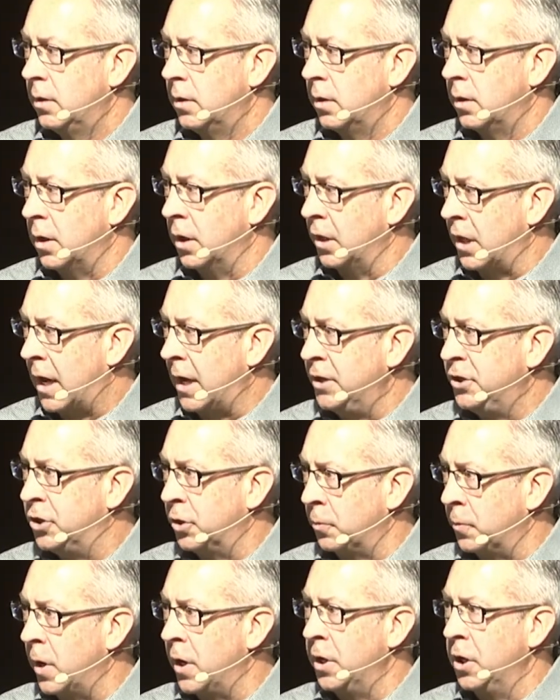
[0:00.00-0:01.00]
Elijah
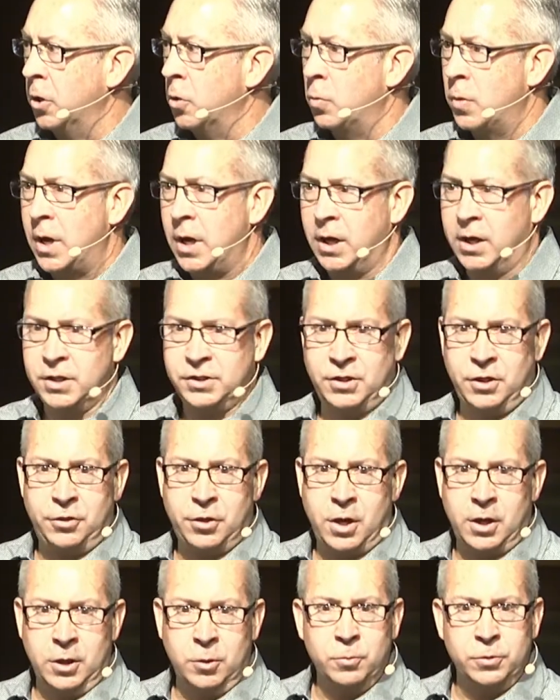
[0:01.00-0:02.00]
running away because he thought
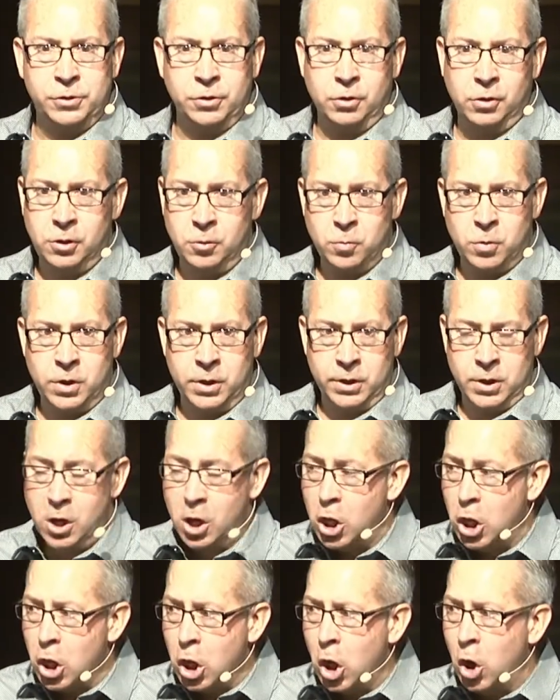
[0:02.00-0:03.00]
he was the only one,
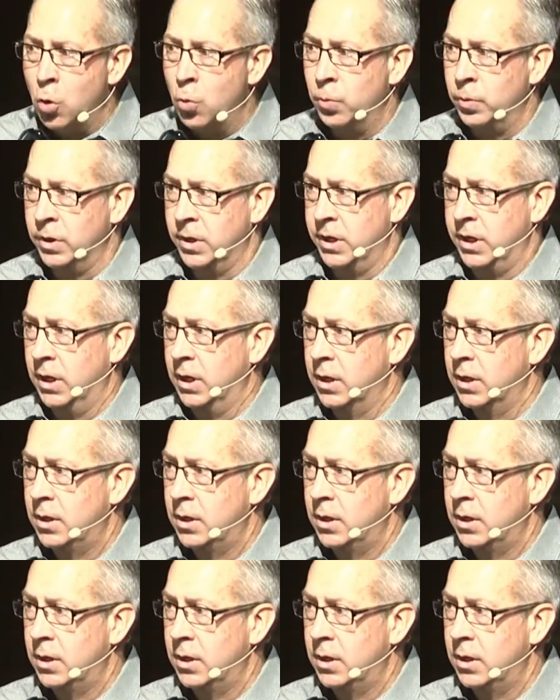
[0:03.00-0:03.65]
lonely.